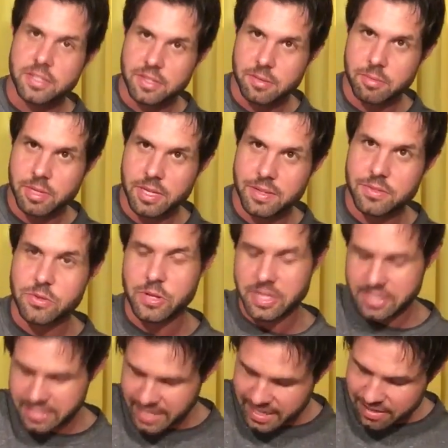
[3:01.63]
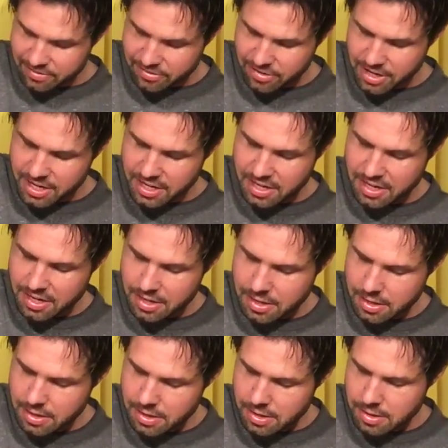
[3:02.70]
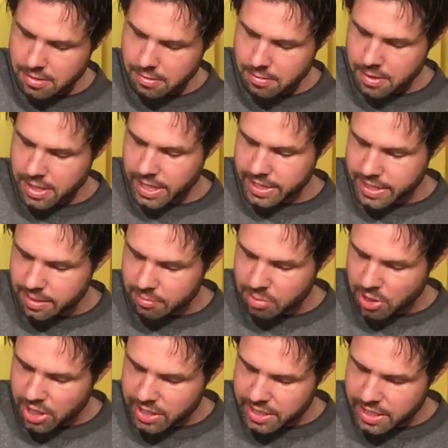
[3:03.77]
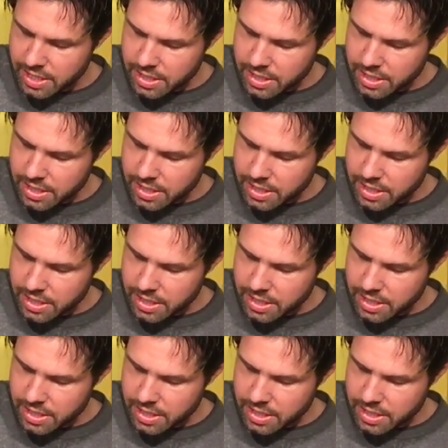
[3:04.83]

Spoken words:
to the B string 2nd fret. And then pluck